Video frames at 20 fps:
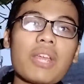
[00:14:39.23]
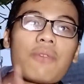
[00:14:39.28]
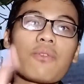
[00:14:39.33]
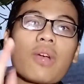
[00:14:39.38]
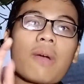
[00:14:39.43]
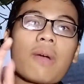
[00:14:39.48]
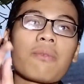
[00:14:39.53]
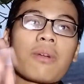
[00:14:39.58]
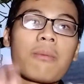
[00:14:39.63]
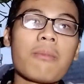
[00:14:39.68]
If
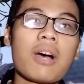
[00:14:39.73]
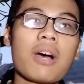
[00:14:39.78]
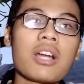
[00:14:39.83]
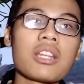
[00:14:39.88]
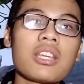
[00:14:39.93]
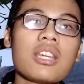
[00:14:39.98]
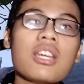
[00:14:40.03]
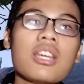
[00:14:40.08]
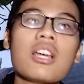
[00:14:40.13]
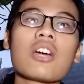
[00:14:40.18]
you have the
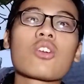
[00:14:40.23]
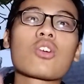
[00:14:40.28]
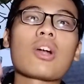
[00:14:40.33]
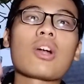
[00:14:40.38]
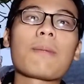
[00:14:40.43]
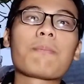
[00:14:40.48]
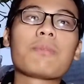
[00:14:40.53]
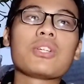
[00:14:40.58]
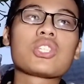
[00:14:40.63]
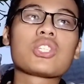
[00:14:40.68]
money,
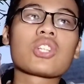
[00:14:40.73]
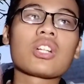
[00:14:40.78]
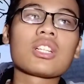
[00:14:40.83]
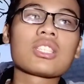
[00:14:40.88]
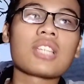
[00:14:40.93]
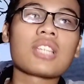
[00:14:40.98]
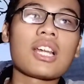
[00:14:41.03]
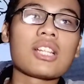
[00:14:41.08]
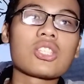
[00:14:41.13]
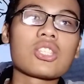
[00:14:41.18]
grab digital
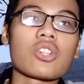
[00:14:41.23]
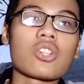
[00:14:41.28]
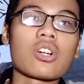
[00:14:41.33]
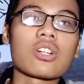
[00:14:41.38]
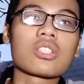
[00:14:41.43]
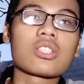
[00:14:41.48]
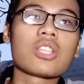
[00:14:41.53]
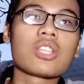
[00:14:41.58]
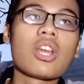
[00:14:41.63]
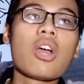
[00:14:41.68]

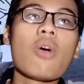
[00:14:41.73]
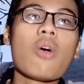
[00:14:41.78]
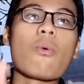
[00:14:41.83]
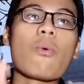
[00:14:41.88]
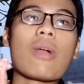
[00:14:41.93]
sensors